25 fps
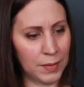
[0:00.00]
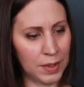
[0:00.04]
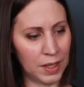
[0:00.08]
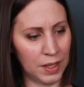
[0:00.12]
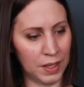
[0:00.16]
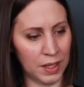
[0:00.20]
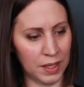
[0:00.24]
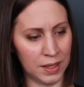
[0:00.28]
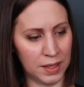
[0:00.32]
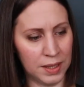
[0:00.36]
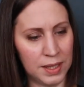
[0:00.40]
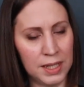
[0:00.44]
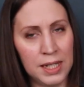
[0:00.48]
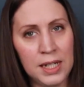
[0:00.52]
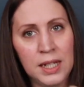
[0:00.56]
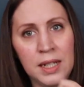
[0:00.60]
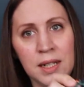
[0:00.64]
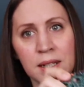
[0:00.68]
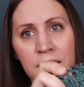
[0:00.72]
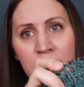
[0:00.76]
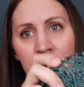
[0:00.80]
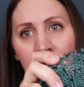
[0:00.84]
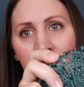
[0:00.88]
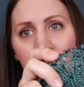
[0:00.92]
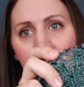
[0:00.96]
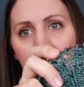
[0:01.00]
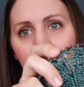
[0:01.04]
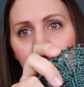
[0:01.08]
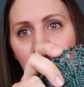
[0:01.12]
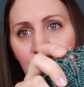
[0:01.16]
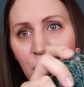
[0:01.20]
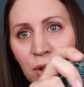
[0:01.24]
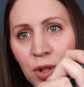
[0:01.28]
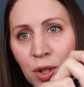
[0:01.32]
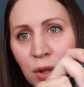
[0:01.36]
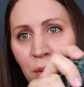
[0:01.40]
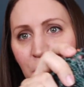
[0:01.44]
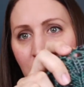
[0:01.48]
and that's the inside. I'm
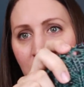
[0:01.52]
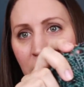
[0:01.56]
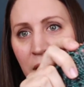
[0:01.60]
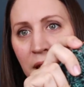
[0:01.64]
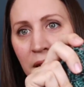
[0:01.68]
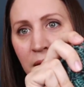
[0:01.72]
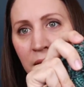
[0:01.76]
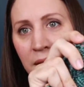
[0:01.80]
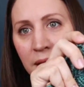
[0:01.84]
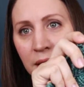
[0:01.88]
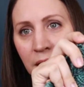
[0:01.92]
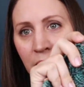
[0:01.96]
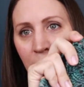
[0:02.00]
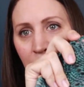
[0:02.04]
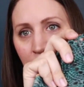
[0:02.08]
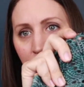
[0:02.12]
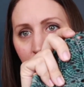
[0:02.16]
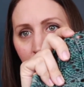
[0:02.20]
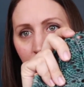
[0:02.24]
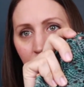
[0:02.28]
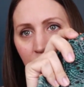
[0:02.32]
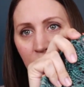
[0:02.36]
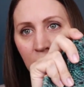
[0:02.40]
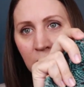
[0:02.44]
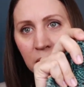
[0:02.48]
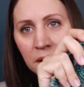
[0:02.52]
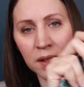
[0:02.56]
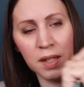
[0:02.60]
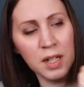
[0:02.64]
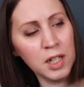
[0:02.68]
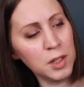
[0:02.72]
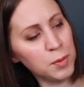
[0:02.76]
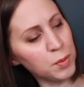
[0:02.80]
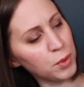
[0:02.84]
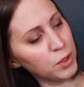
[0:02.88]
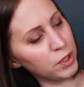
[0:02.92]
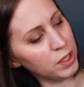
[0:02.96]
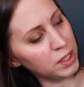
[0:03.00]
showing the inside, but
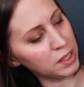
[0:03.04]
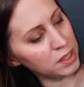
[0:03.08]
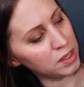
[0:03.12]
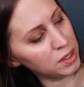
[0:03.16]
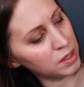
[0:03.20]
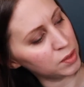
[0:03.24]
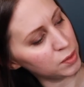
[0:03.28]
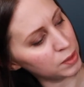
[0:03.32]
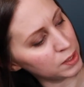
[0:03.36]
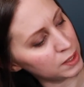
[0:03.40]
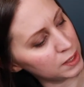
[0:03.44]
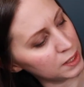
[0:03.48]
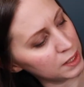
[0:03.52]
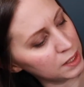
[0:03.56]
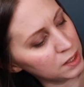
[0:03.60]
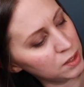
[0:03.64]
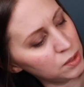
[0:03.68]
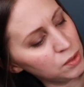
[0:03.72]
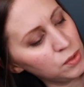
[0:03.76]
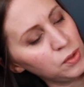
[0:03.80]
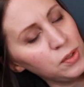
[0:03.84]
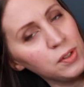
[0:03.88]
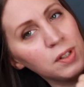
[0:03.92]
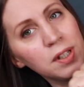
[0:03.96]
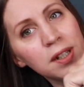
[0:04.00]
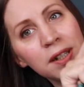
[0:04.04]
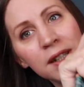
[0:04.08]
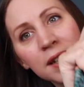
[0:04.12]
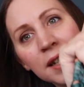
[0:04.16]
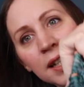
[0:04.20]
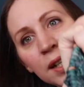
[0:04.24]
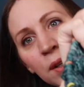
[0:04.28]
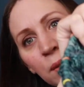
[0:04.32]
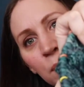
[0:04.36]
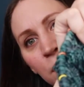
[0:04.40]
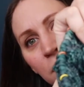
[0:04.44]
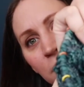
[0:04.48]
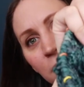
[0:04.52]
inside's pretty interesting too. You can
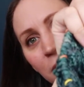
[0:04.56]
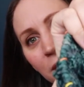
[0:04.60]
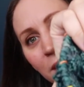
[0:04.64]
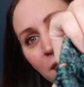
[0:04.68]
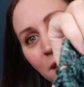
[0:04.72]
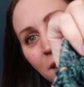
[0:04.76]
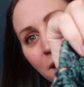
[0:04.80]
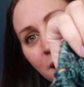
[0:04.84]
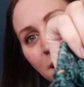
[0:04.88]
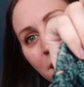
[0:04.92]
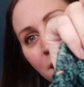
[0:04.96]
see where the